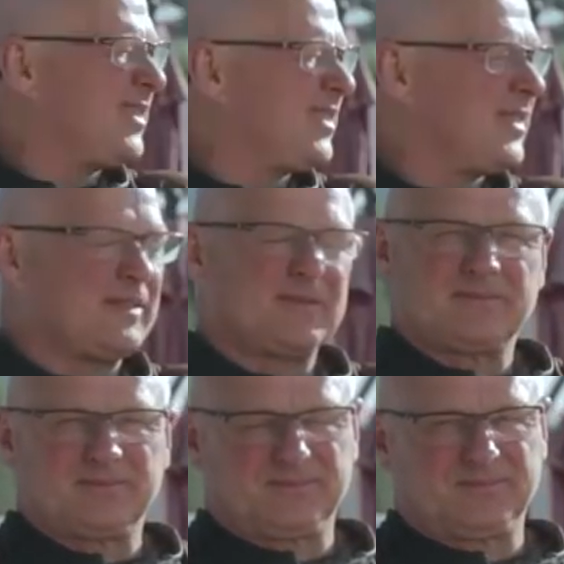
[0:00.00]

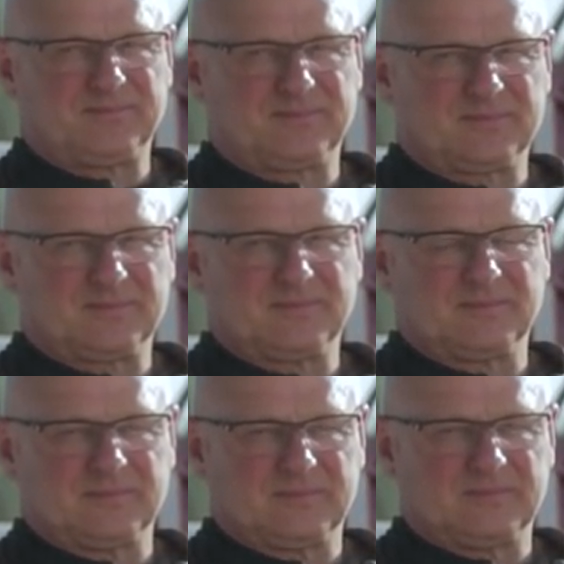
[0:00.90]

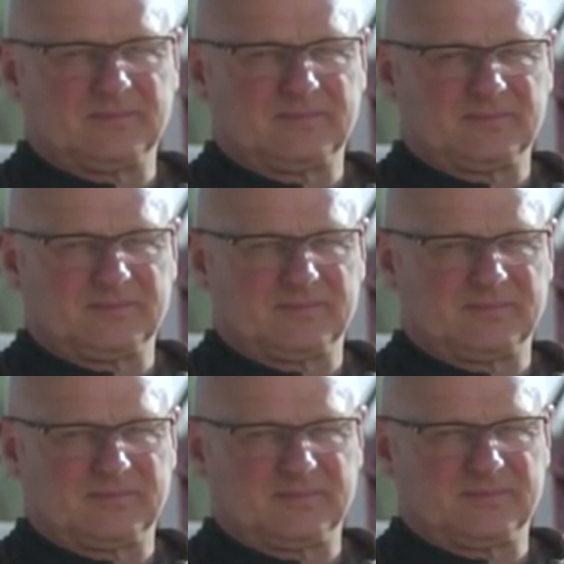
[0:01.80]

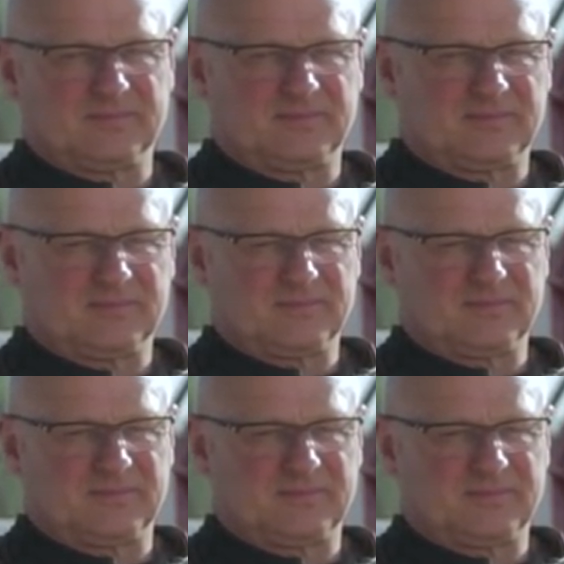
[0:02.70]

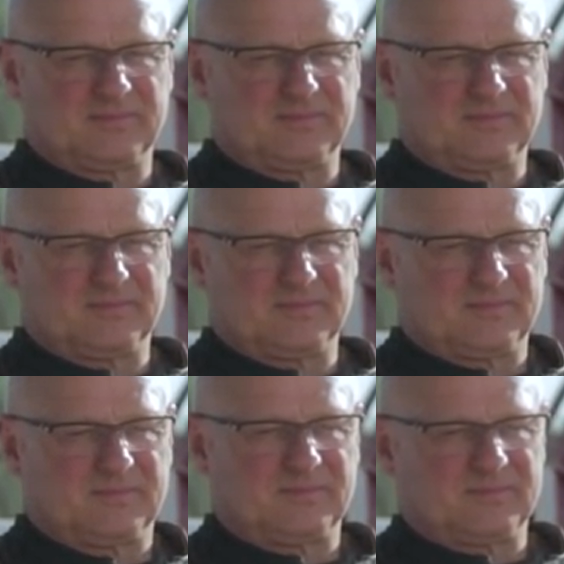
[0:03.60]

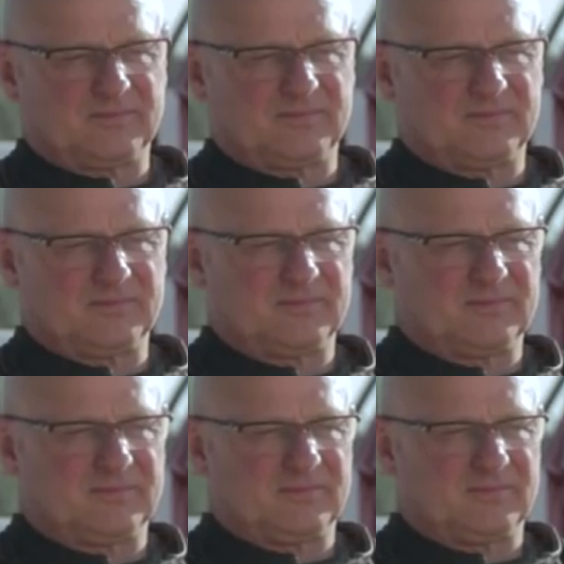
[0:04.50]

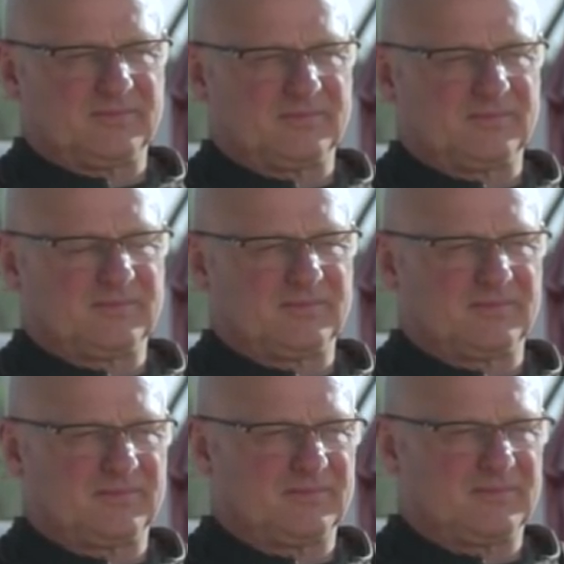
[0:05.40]

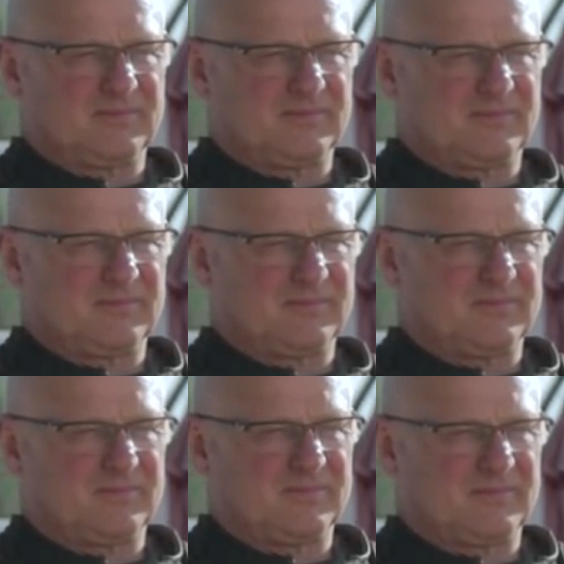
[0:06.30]

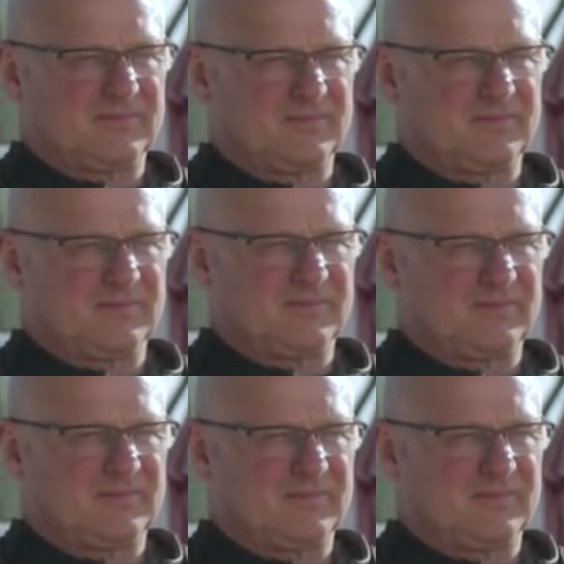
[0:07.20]
The person shown says nothing.